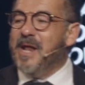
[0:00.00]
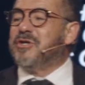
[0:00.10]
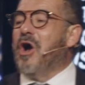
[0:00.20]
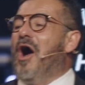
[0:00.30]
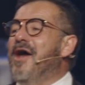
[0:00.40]

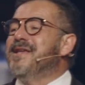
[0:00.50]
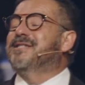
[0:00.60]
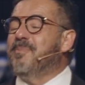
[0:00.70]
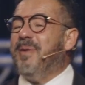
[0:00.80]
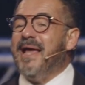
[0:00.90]
God is
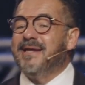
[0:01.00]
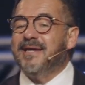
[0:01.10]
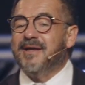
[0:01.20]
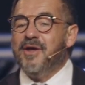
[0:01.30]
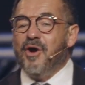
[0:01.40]

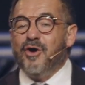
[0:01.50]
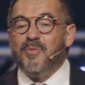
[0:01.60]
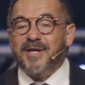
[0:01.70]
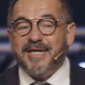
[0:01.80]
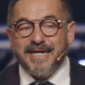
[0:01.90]
depending on
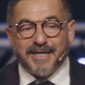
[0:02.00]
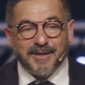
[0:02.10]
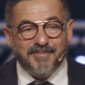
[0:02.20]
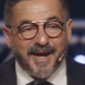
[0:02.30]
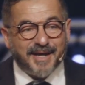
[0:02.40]
what he
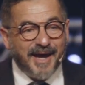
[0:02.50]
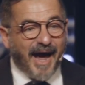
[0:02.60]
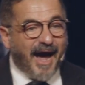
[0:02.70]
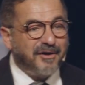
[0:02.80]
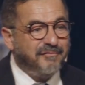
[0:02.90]
can make
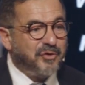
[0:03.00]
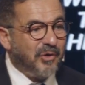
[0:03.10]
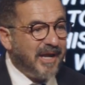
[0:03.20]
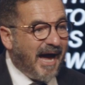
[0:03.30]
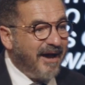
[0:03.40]
out of
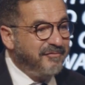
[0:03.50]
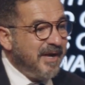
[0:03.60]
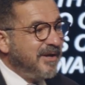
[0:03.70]
your life.